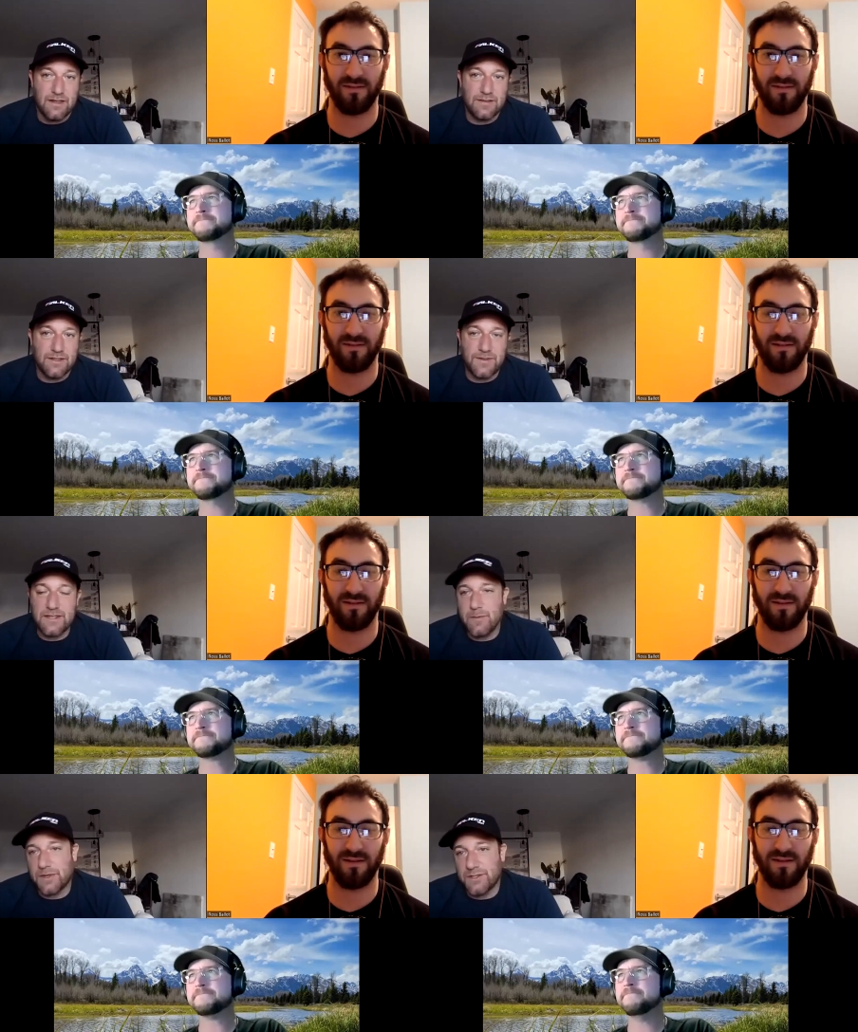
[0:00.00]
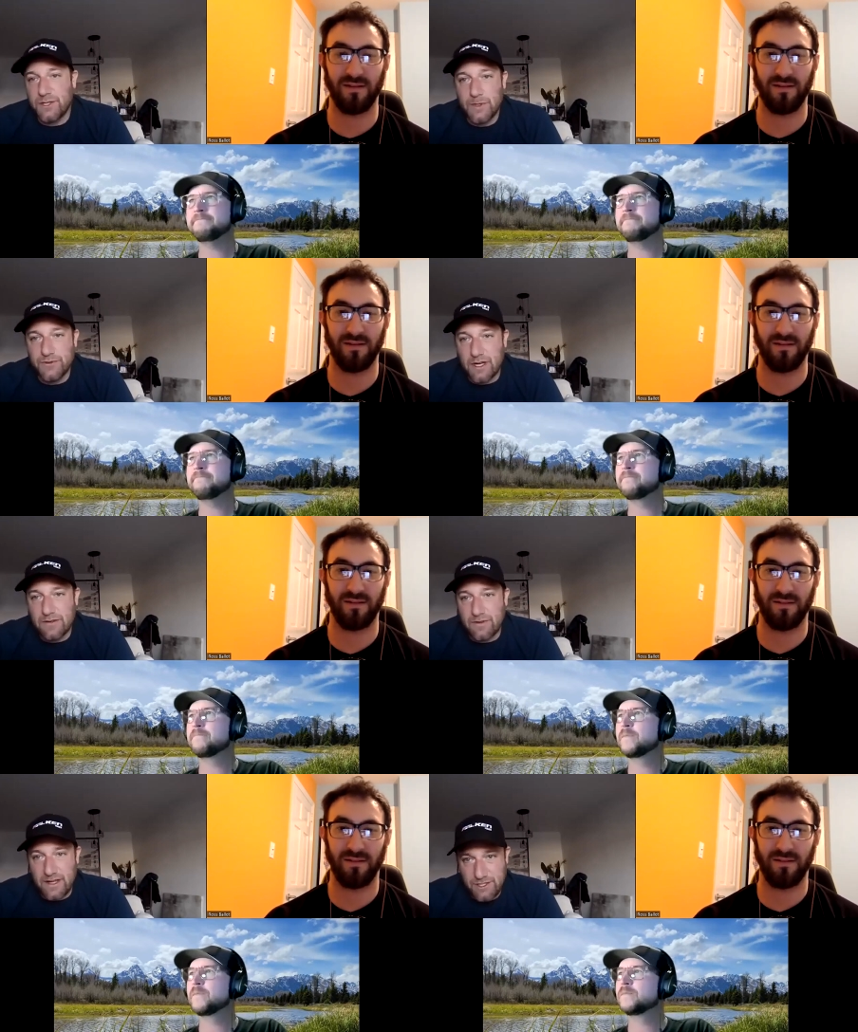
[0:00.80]
Speaker 1: And the thing uh-huh. about the two wheel
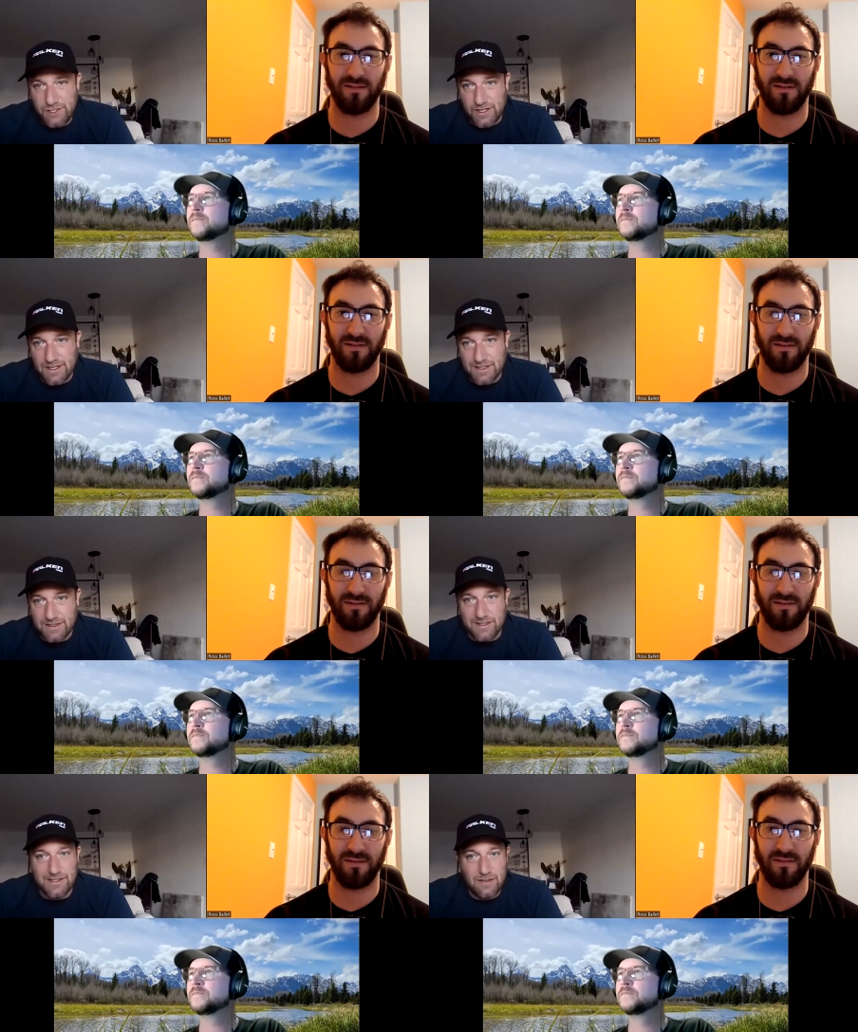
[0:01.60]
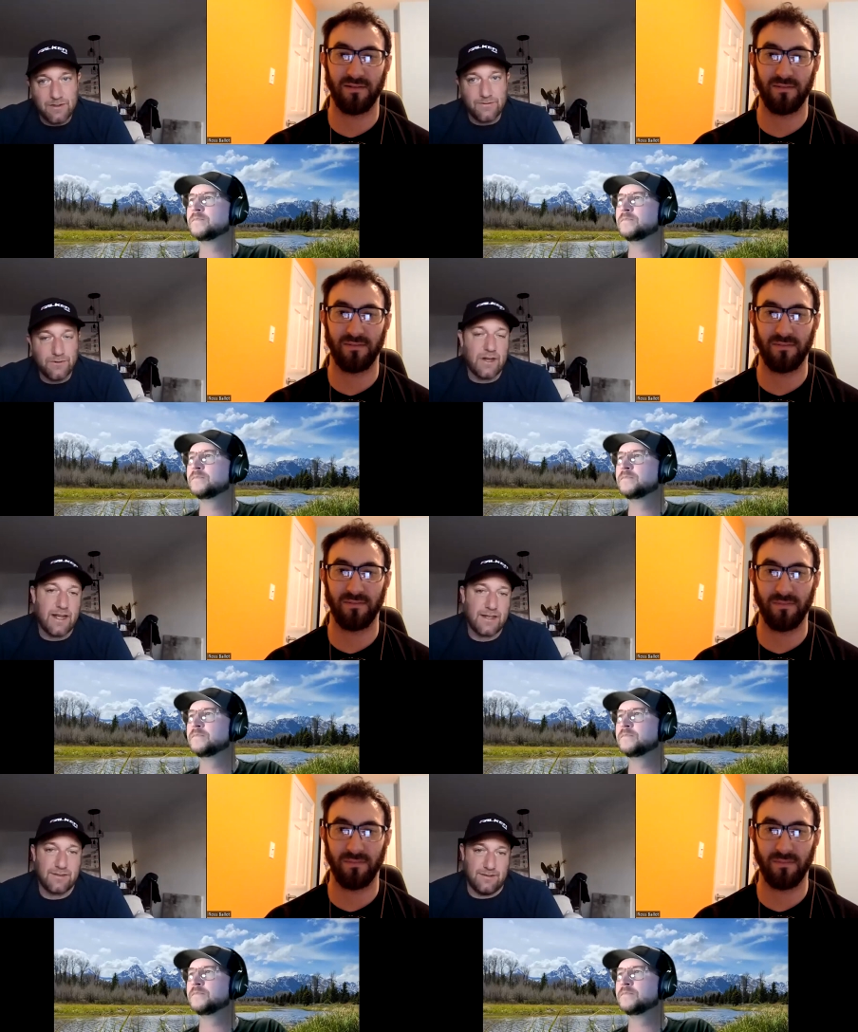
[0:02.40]
drive XJ is it's a solid front
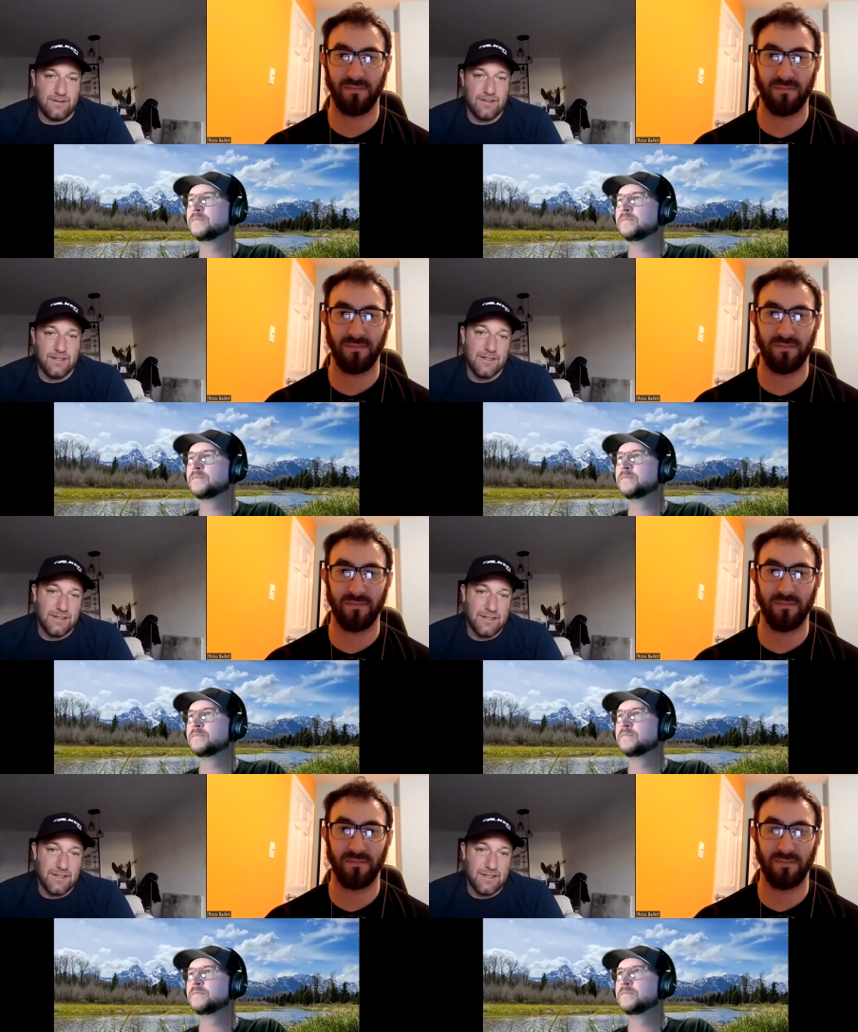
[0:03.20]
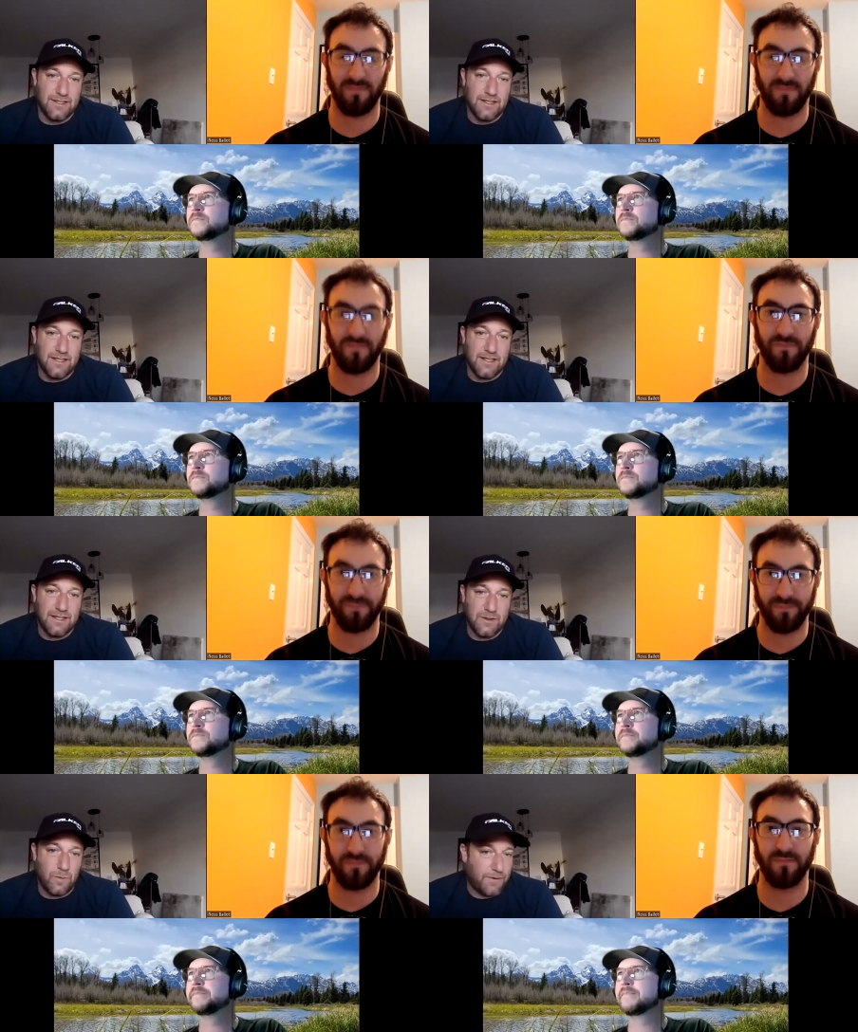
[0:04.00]
axle mm-hmm.
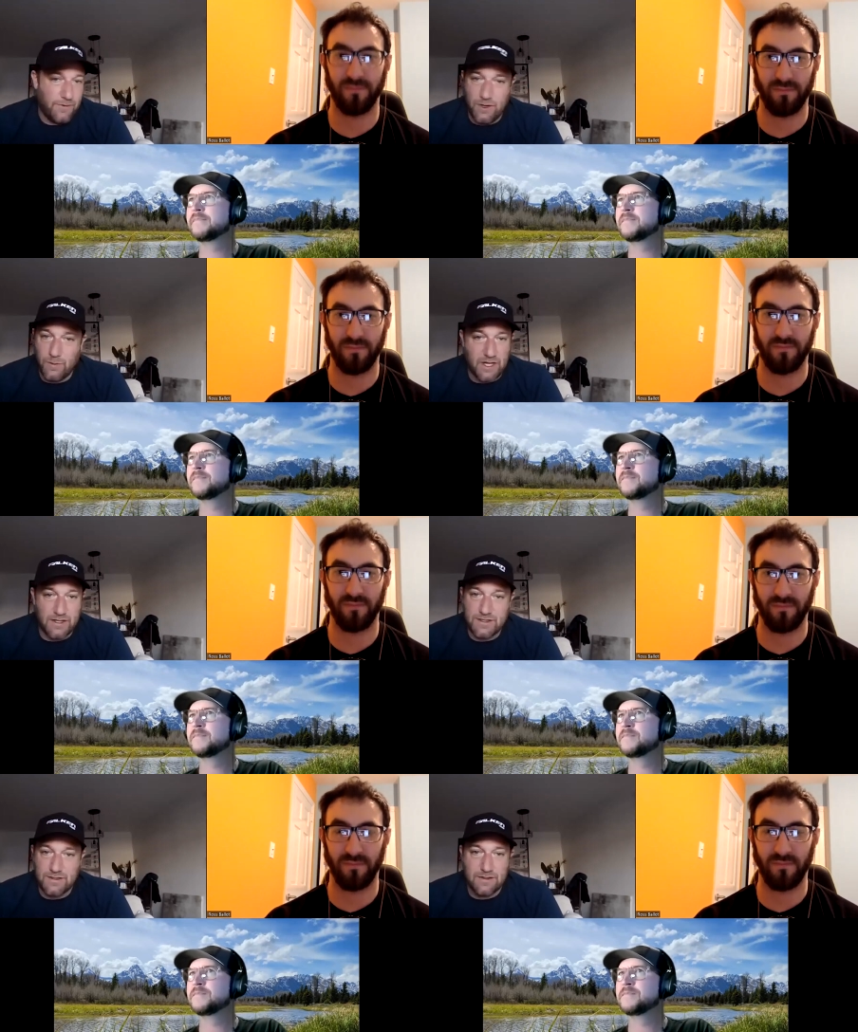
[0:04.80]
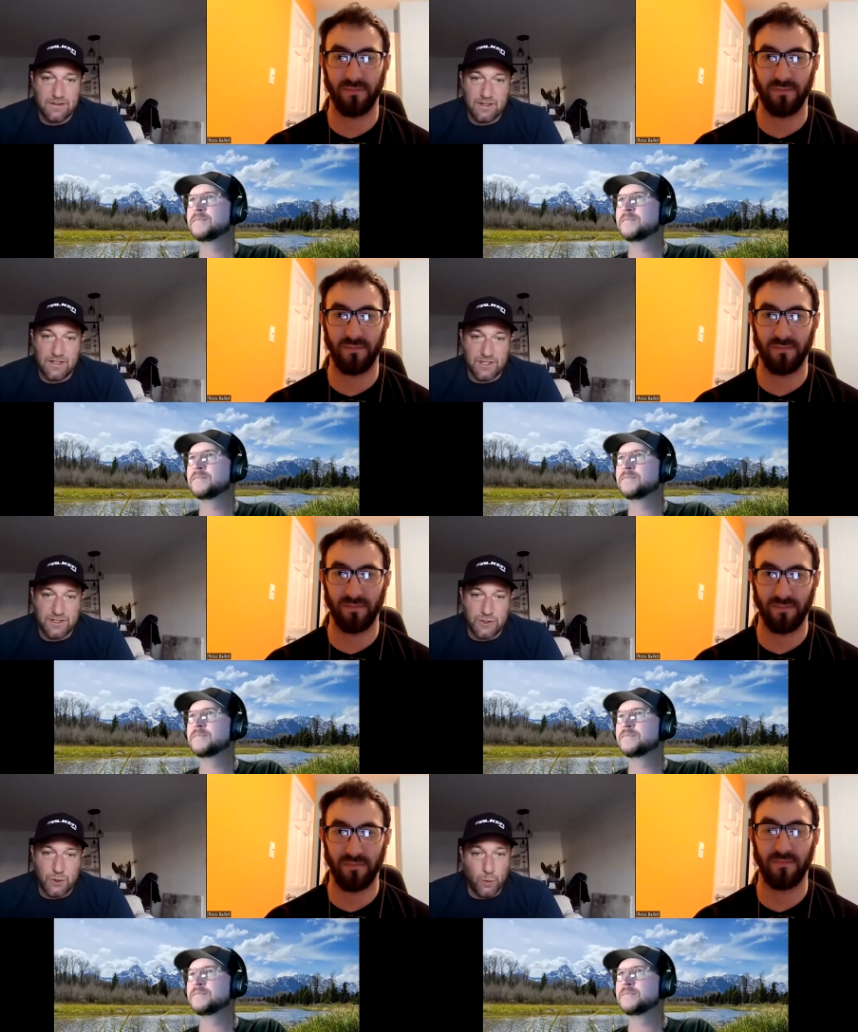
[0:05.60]
with no guts. It's
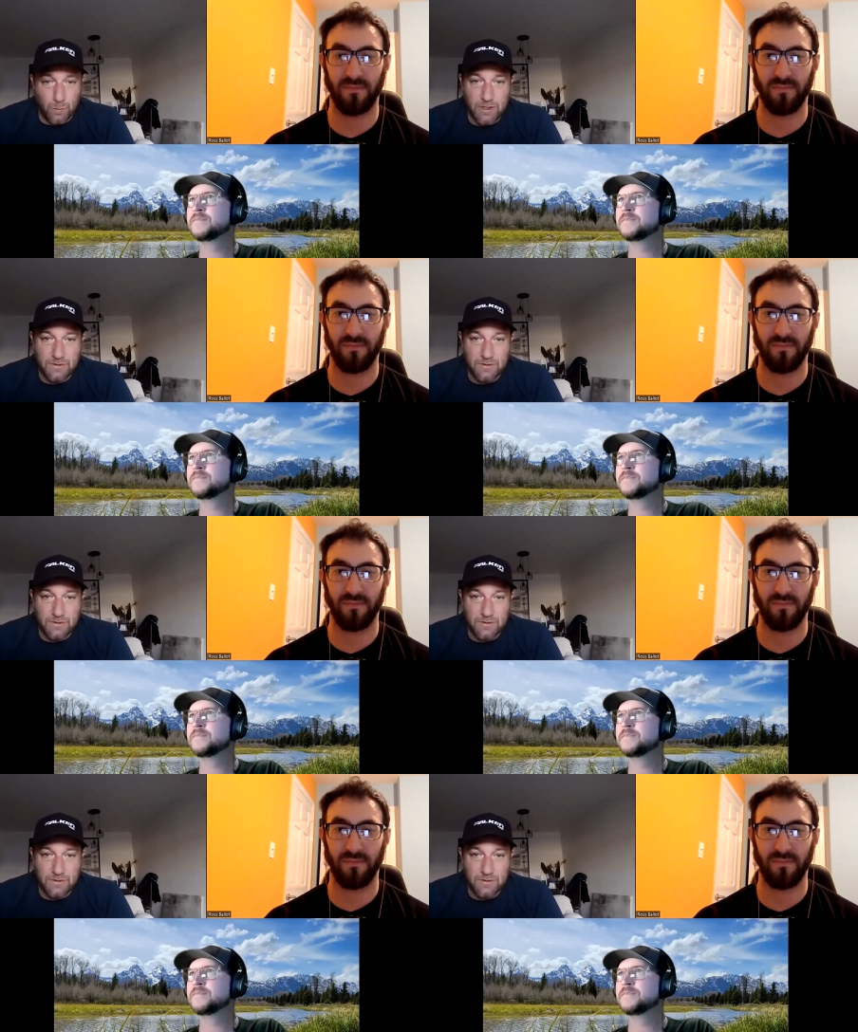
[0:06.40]
just a tube.